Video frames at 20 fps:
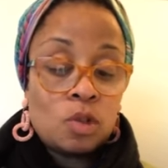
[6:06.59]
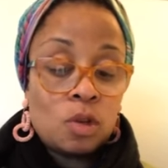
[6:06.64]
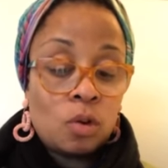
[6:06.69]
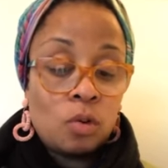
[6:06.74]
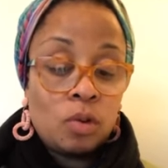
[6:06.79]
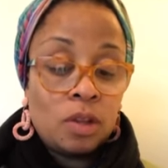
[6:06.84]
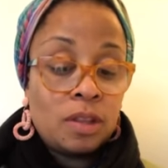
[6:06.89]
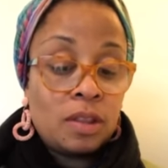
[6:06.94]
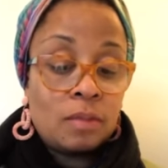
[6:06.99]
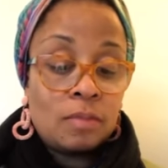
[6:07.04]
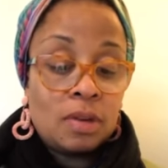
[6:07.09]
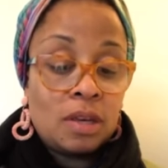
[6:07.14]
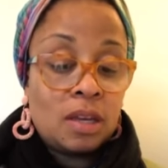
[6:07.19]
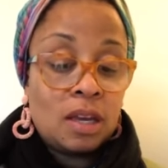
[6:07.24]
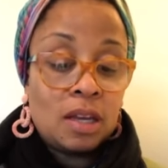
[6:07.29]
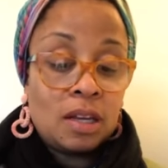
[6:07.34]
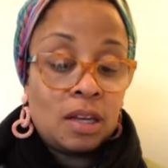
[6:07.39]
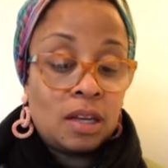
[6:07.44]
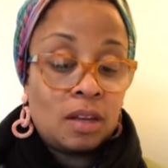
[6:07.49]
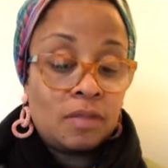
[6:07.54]
only the
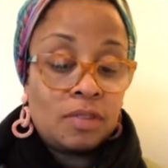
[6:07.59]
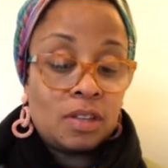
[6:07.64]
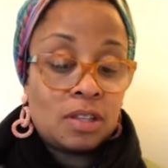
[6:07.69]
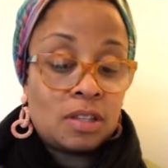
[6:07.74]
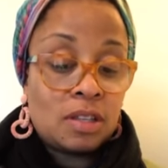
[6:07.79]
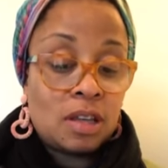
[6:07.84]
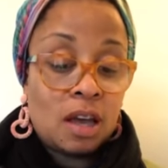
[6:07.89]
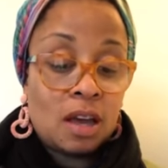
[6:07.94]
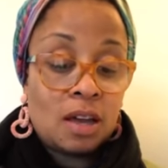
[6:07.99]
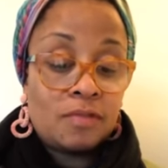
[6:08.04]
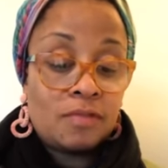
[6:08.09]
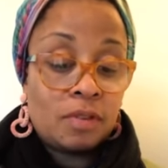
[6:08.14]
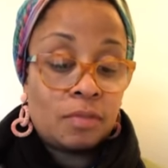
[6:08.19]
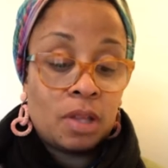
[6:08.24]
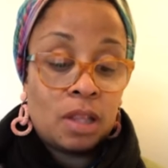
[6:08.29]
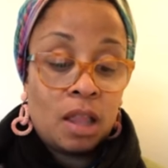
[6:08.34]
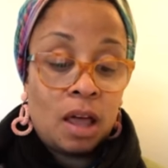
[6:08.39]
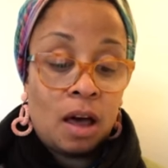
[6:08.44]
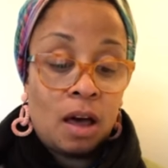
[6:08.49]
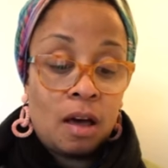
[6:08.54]
beginning of the sign from
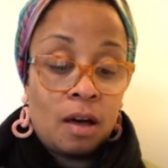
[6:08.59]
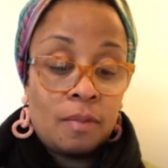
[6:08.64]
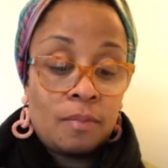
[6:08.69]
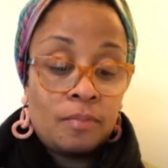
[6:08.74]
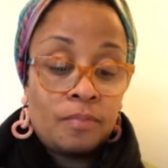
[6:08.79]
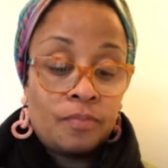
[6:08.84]
Allah.